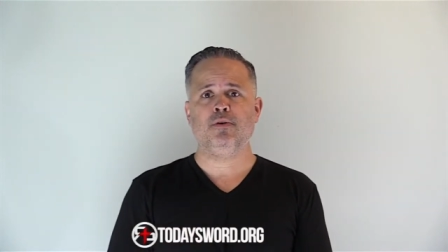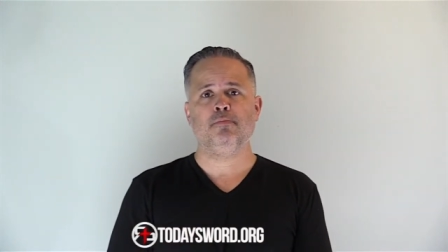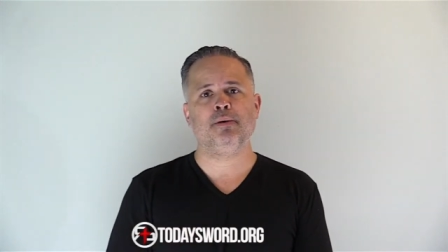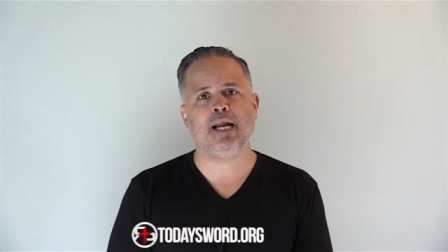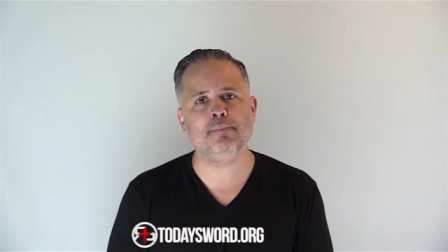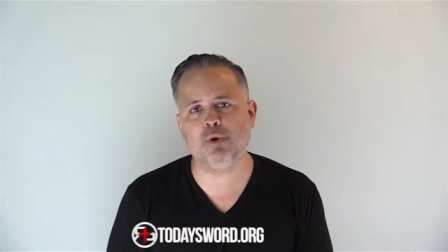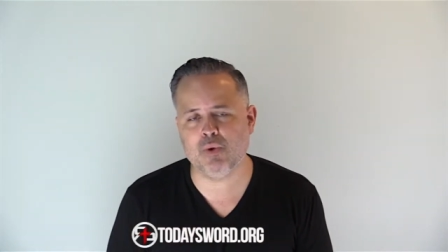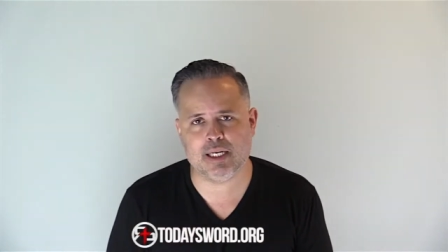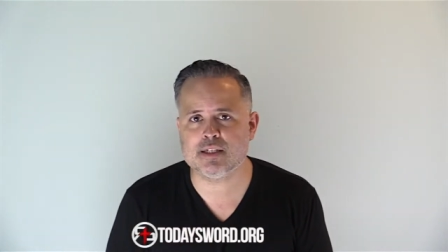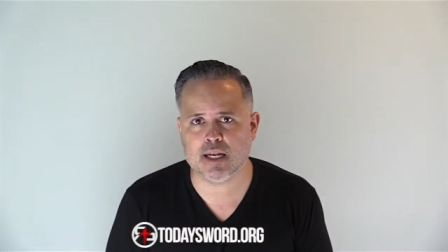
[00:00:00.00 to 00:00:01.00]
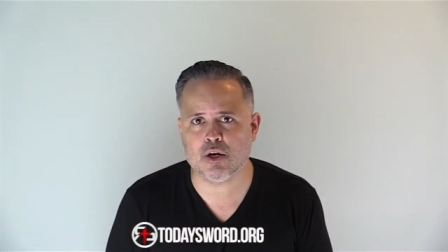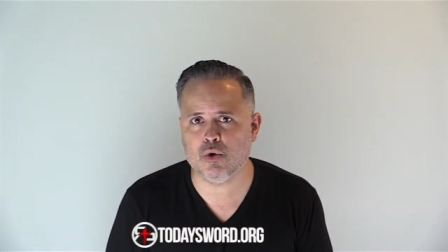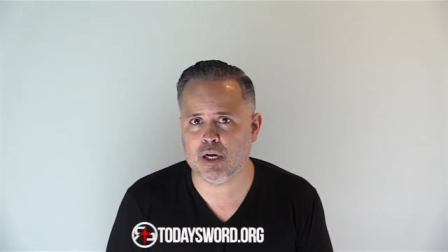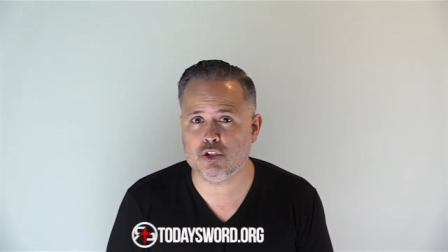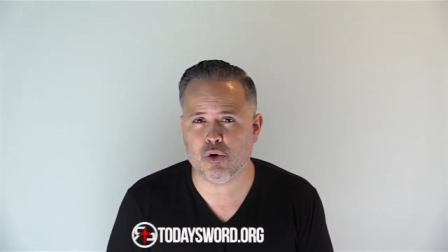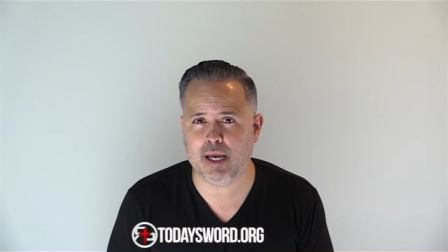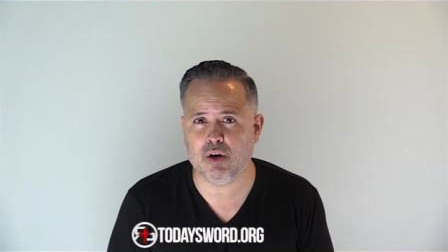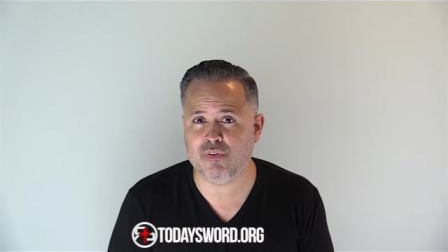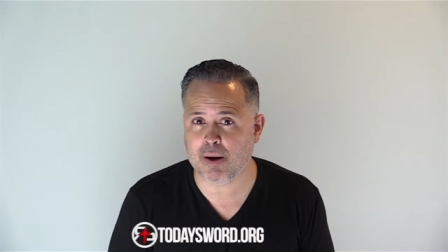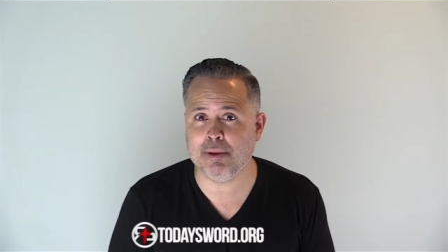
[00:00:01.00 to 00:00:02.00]
But I'm the one that's going to go cut your head
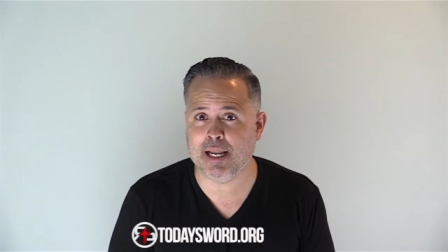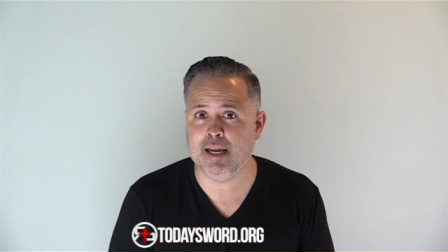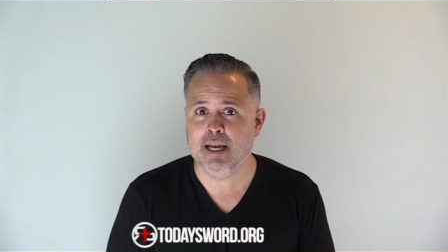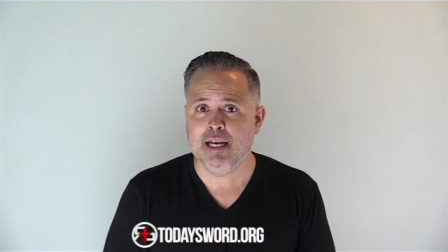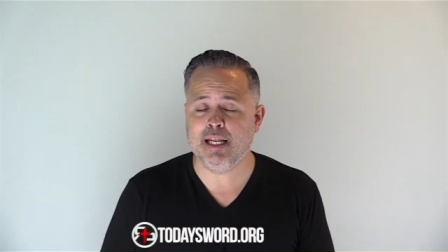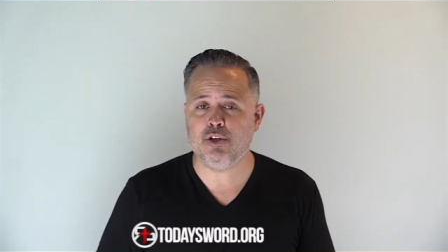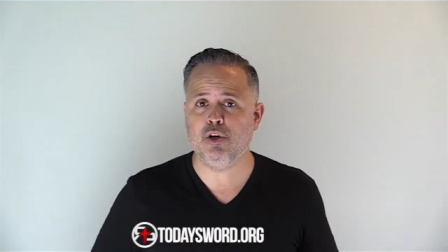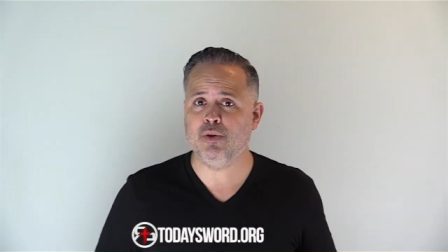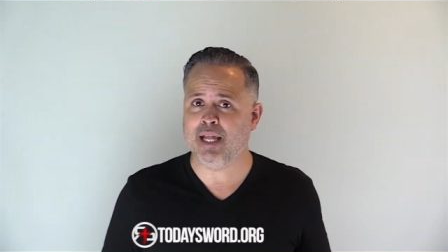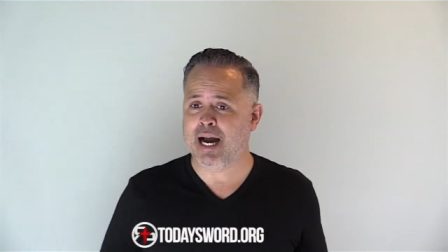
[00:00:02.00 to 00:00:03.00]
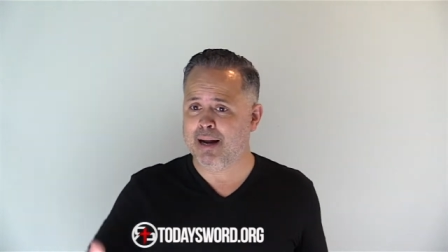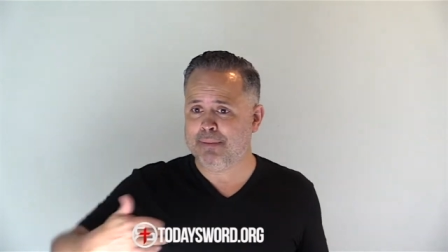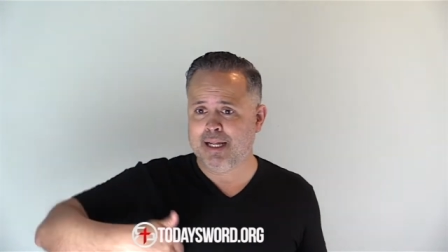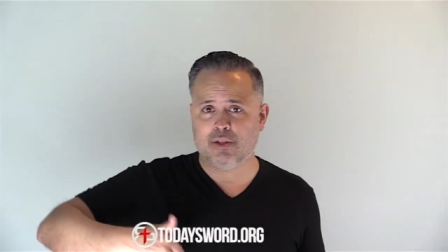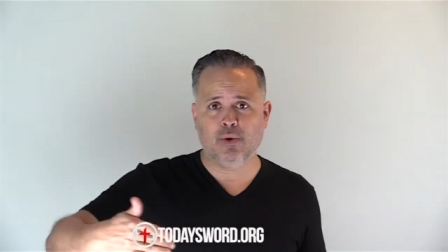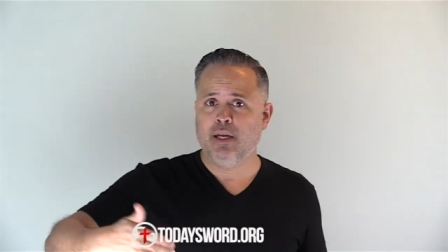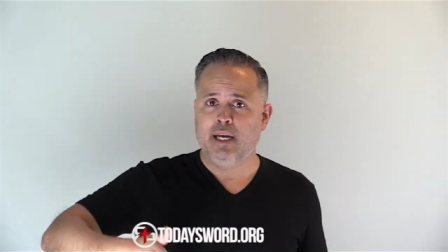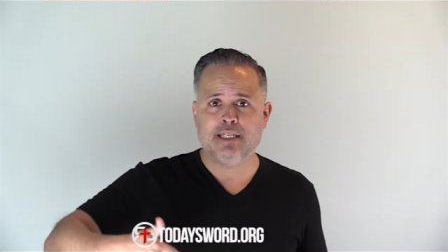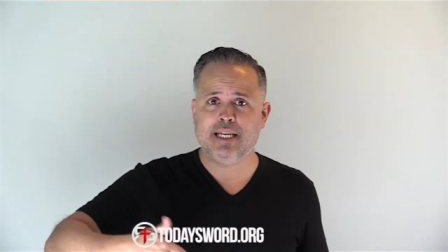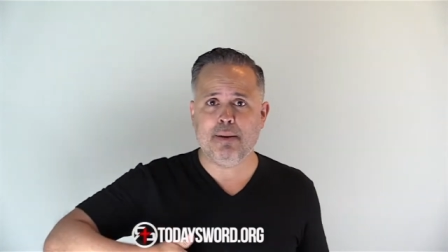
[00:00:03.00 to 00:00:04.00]
off. I'm going to let you know. Now, I'm not the,
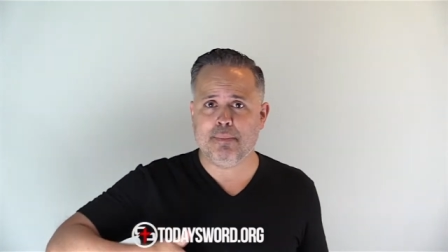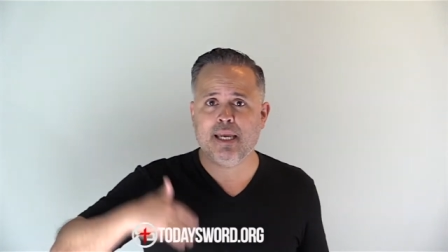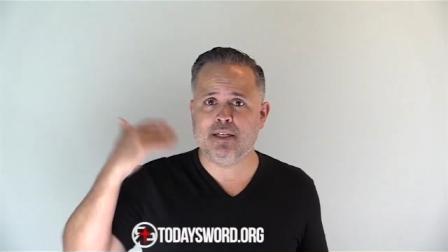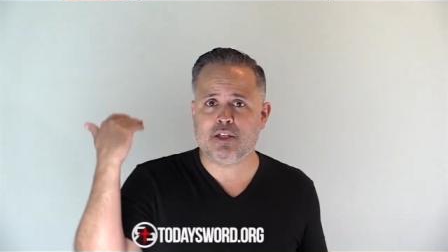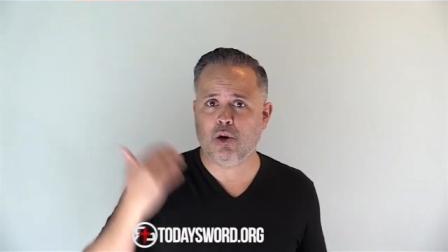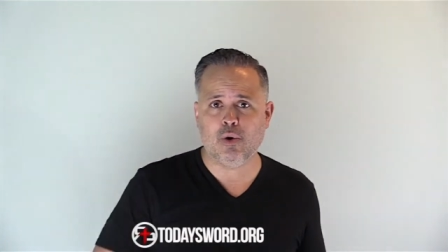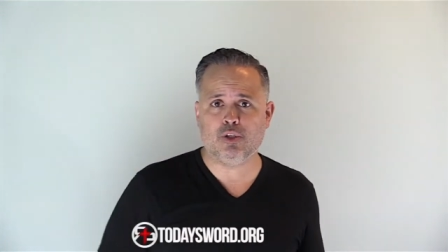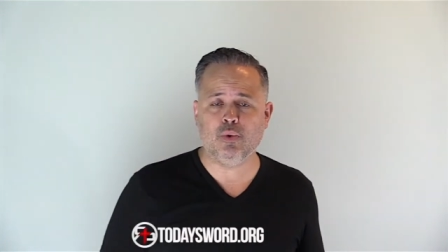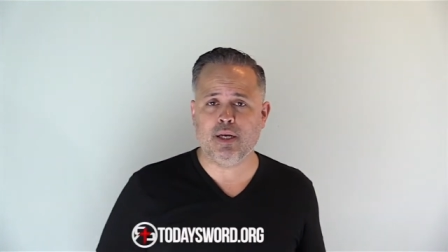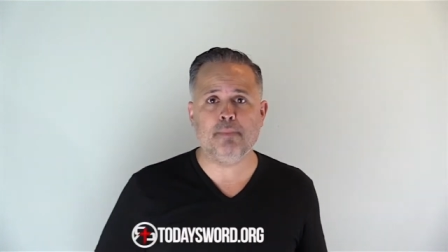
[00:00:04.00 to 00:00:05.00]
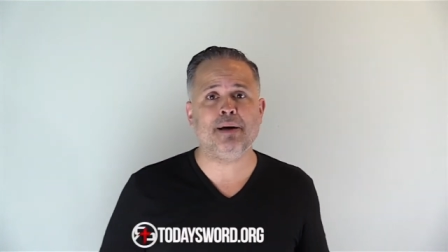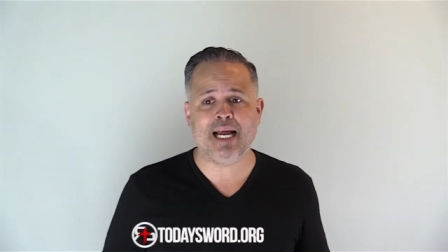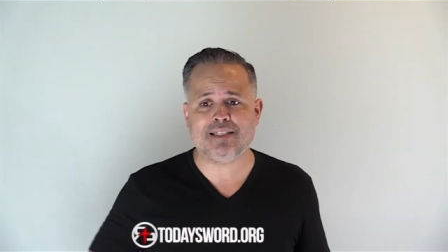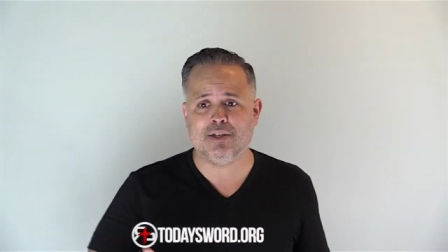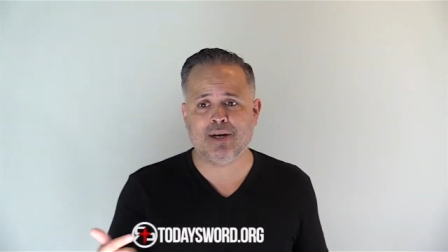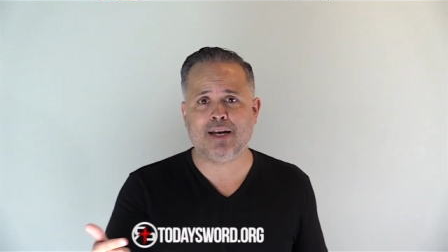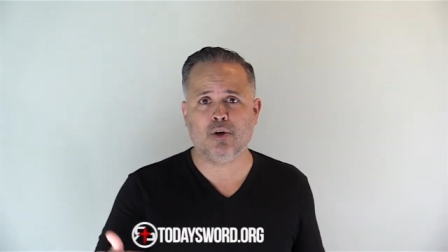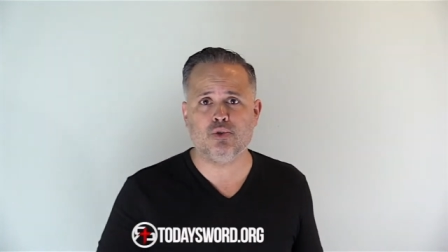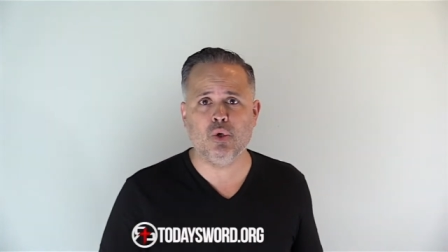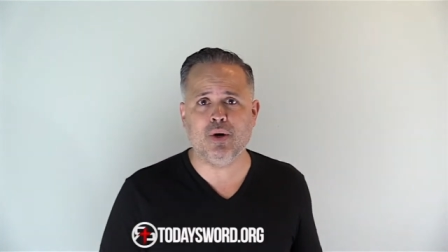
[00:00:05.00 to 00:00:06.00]
it's not me. It's the Lord doing it. But I still got to
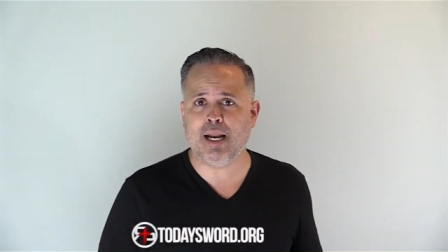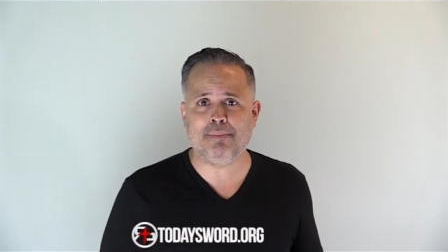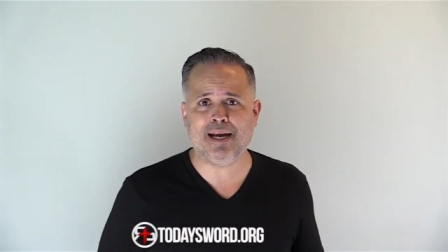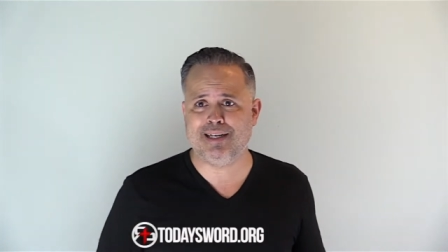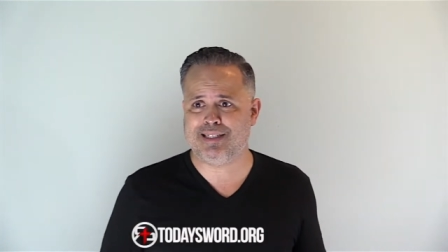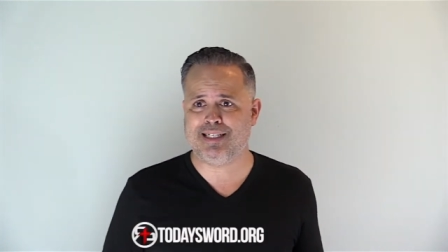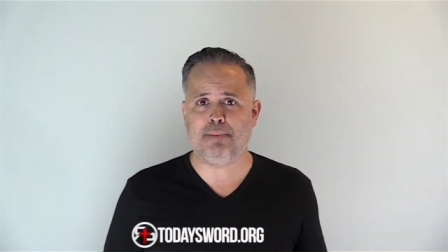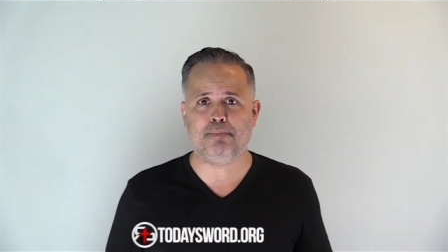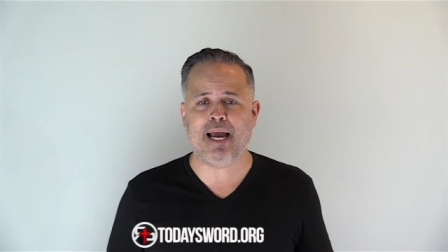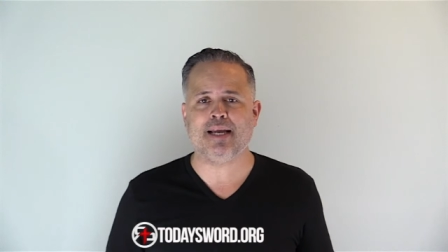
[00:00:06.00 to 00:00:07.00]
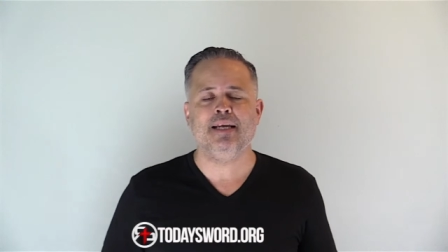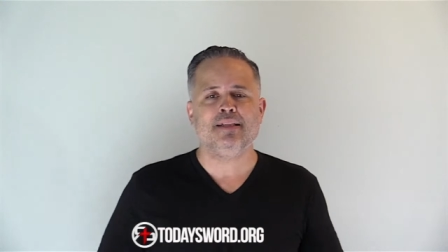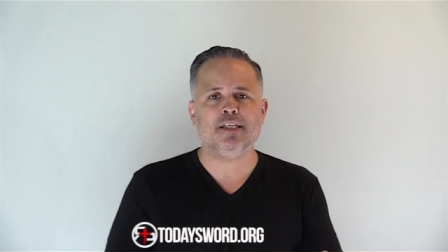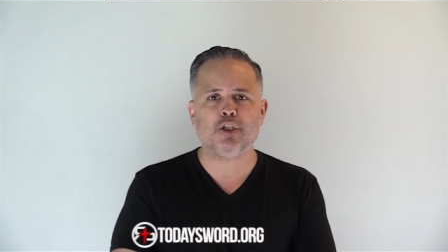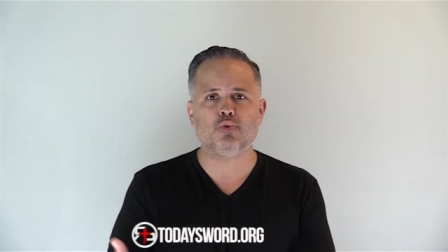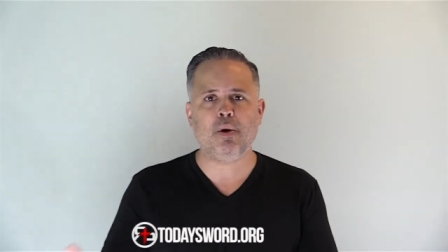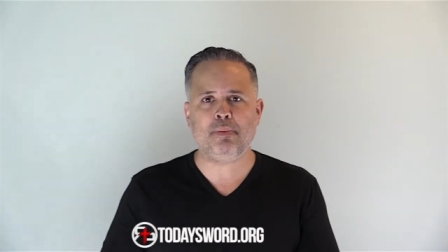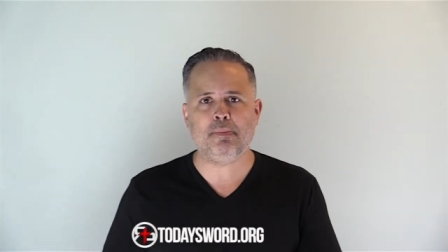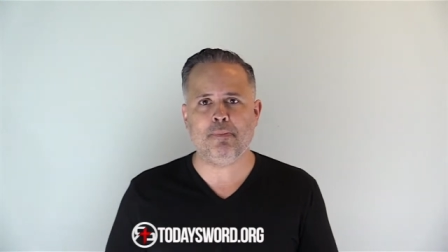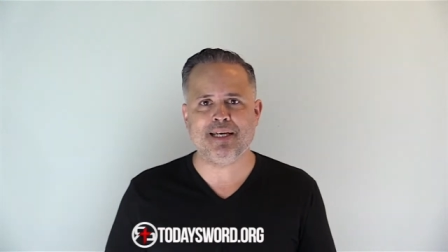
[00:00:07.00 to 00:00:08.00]
go do it. I'm not going to sit back. This is where
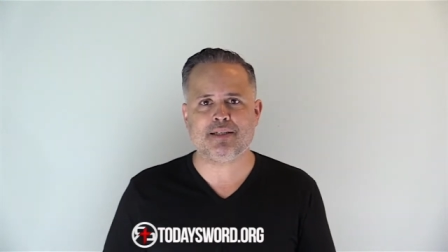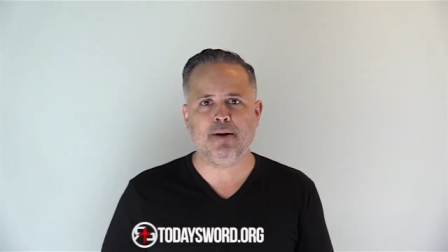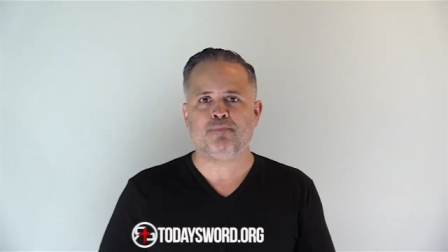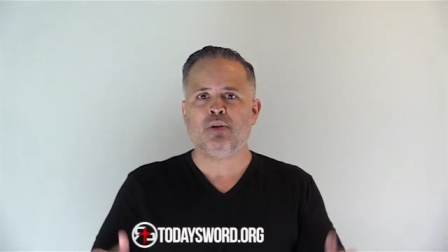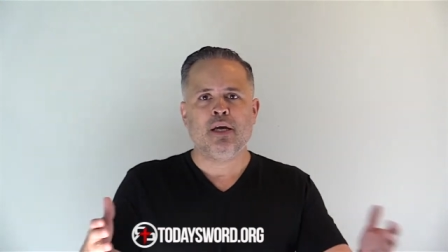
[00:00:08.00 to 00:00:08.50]
people mess up.